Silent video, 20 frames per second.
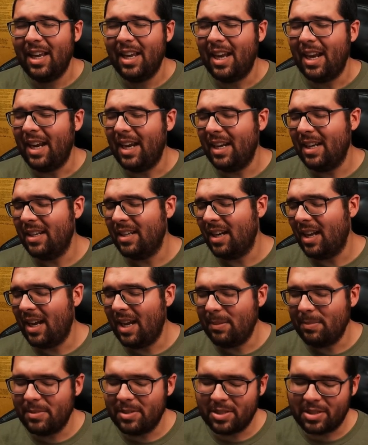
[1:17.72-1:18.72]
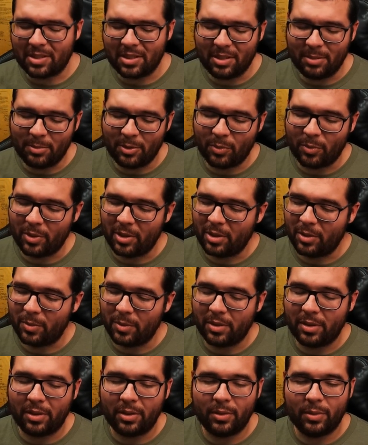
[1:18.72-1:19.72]
And I'm just gonna be real
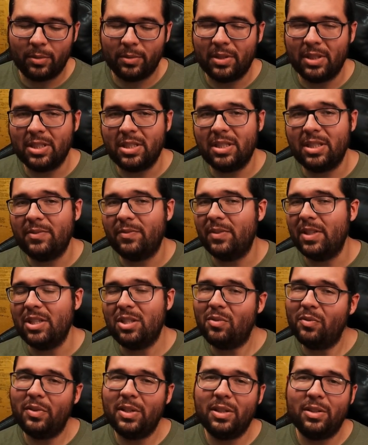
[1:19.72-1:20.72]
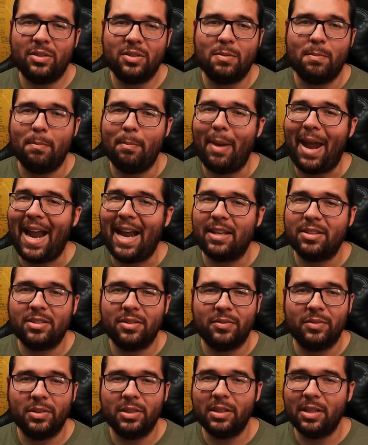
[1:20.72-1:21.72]
with you. This this feels
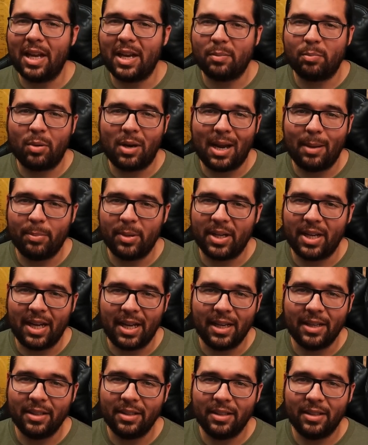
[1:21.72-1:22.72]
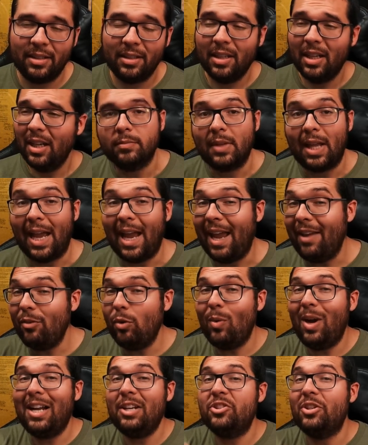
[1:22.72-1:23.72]
massively like propaganda. I haven't
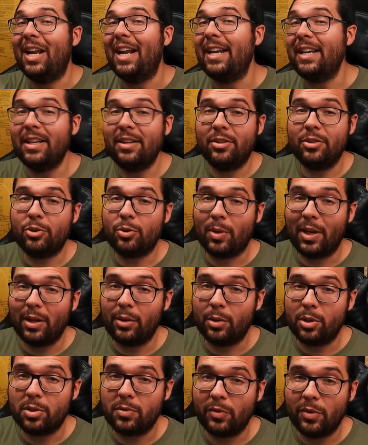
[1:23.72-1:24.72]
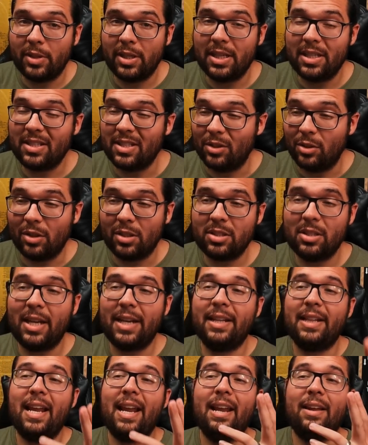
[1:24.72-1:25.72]
watched any of the trailers for this. It looks
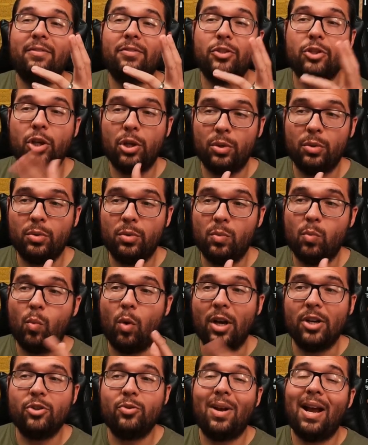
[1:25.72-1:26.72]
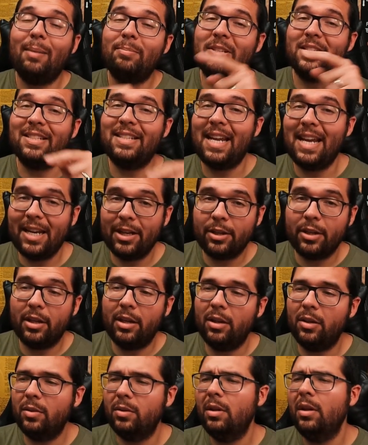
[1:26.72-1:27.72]
like they have two. One dropped a day
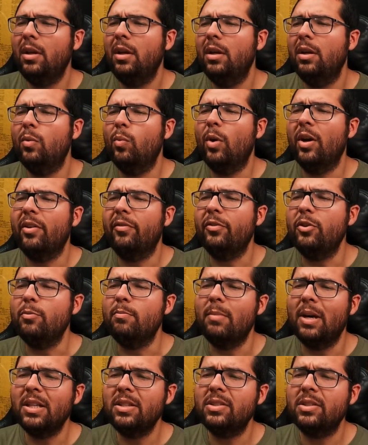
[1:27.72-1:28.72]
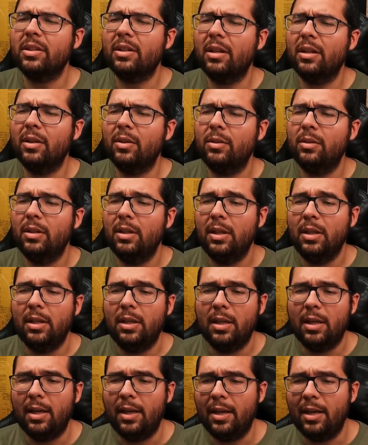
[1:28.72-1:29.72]
ago, one a few months ago,
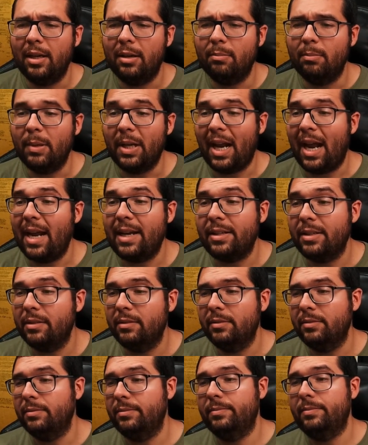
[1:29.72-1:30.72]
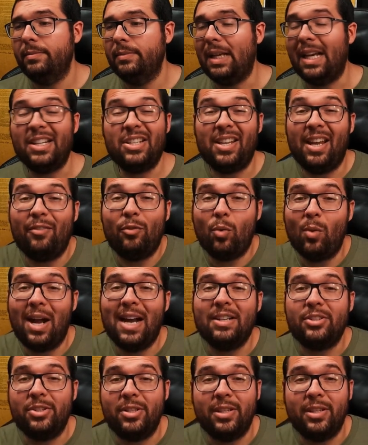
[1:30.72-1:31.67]
um, but I, I just haven't watched